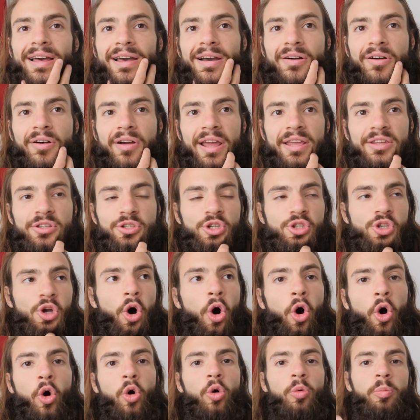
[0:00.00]
and just
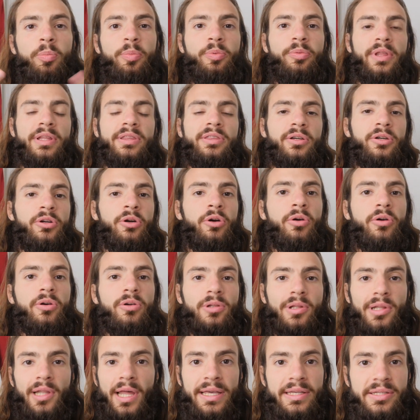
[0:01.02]
hope that the
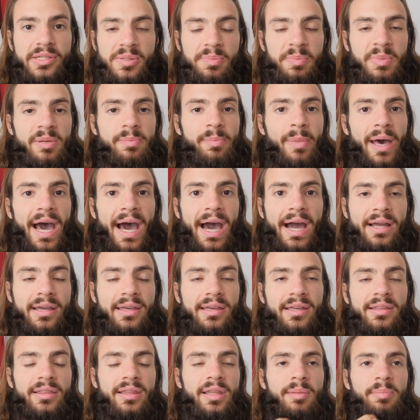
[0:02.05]
girl likes me back
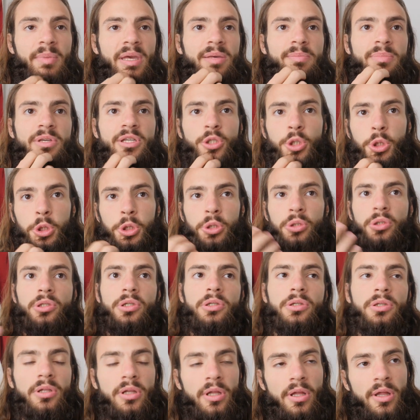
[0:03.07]
and then maybe
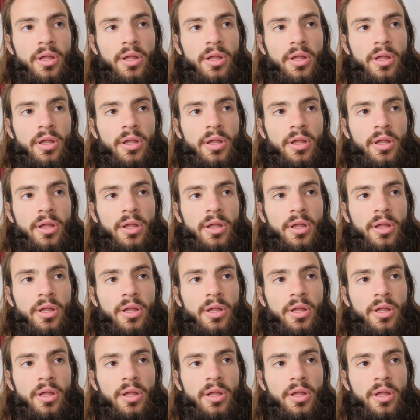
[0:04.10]
she'll